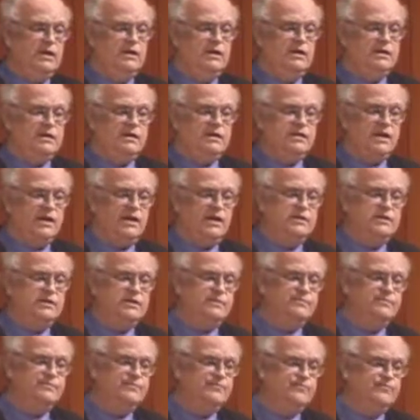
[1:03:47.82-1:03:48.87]
He
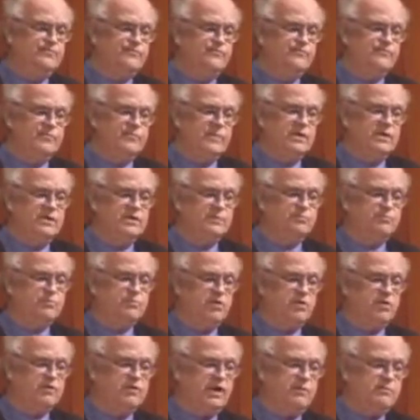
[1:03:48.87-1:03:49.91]
said, The
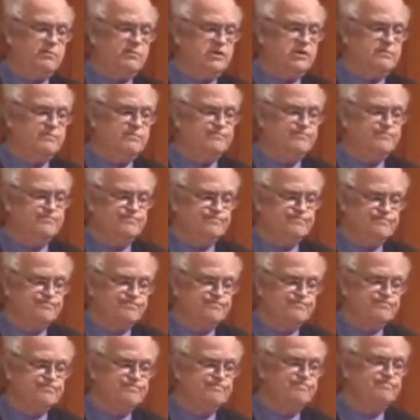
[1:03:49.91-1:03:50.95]
programmer,
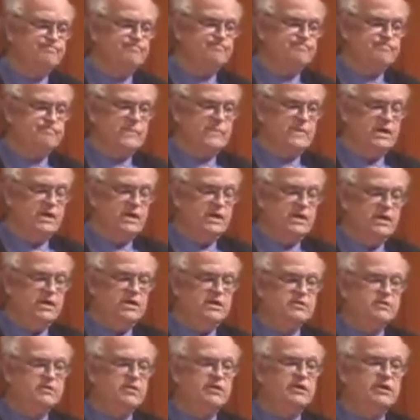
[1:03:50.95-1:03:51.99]

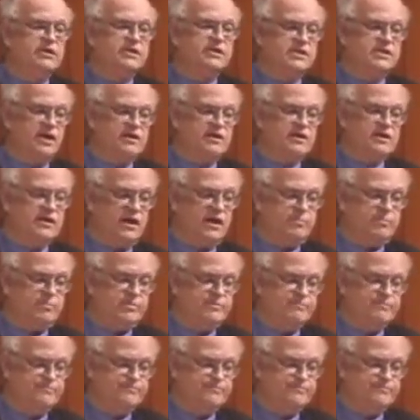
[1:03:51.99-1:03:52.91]
he's going to suck it up.